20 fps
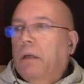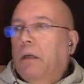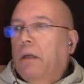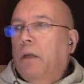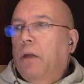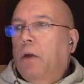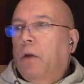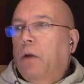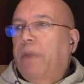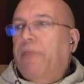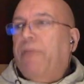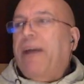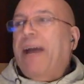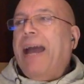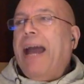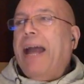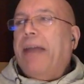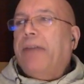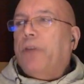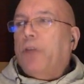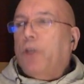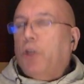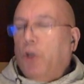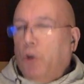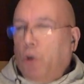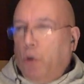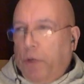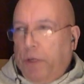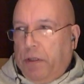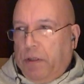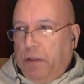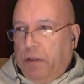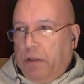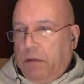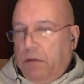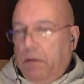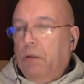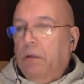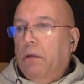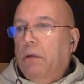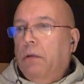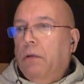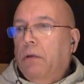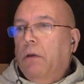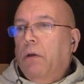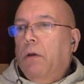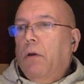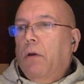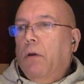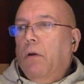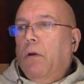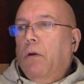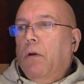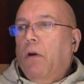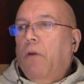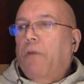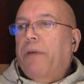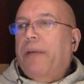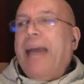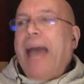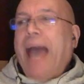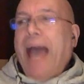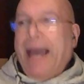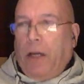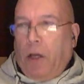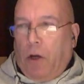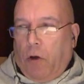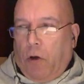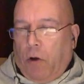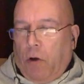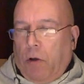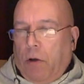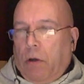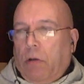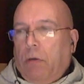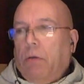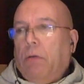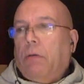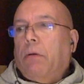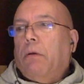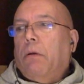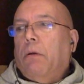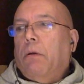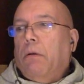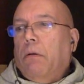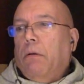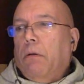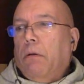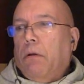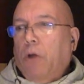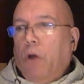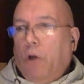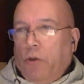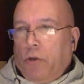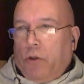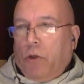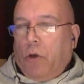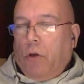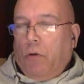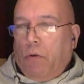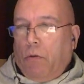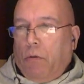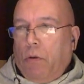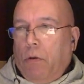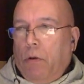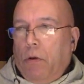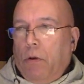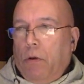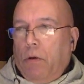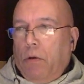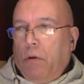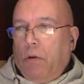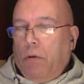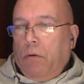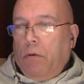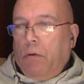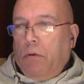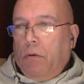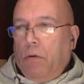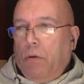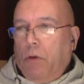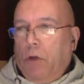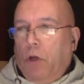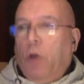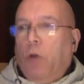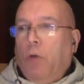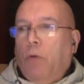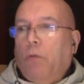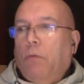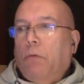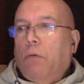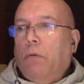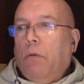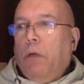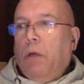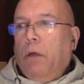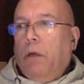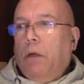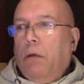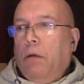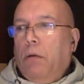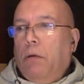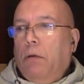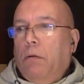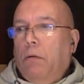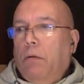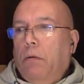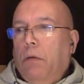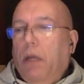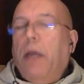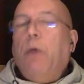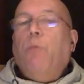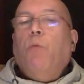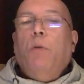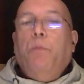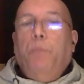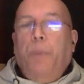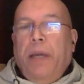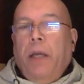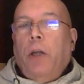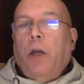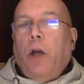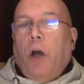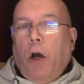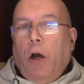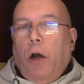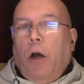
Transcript: You know, if I had the choice of an analog console, you know, it would be an, uh,